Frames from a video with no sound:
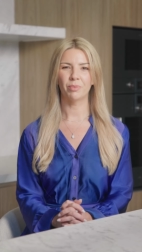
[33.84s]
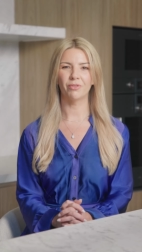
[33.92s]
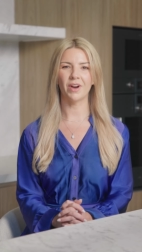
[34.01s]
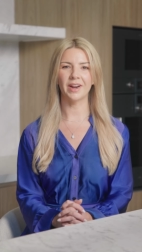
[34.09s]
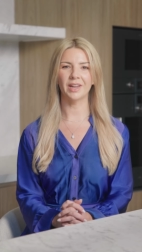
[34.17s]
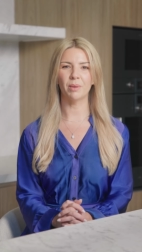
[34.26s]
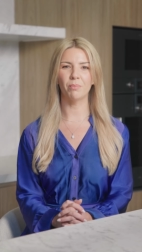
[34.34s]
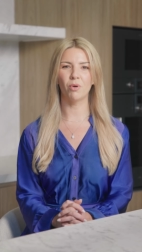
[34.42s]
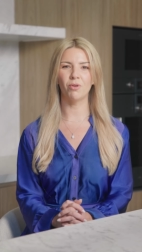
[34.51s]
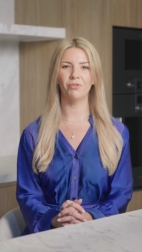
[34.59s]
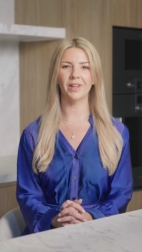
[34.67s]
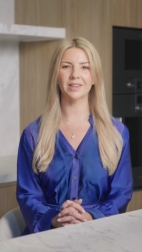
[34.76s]
providing a
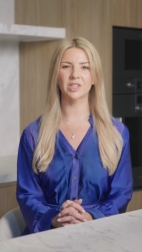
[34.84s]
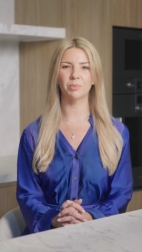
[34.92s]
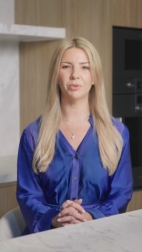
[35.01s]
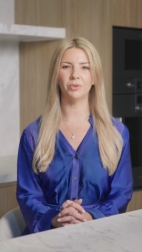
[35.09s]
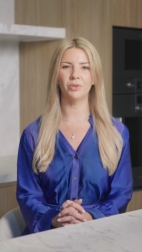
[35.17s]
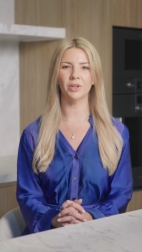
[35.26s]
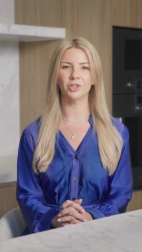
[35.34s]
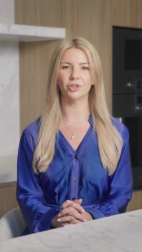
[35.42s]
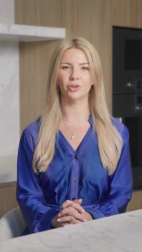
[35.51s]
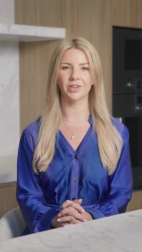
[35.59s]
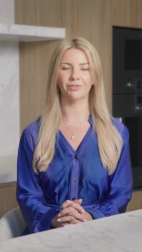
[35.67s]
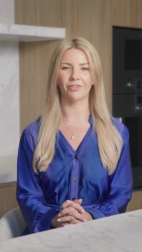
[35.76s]
more flexible and
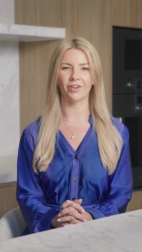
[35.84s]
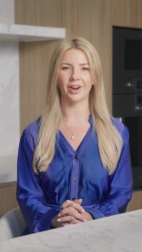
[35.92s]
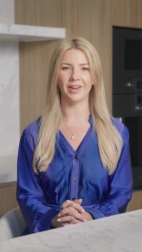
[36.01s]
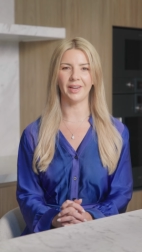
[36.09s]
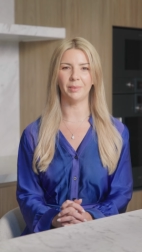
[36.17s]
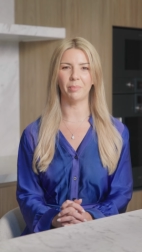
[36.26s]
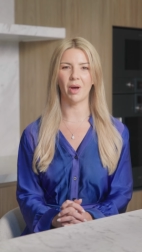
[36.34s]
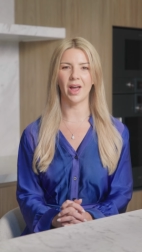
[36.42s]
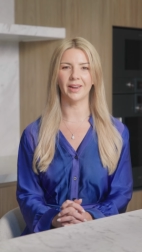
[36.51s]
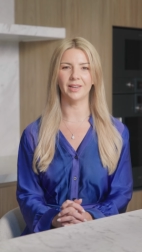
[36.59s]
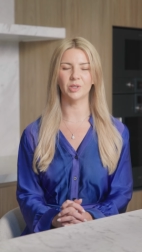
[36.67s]
stress-free buying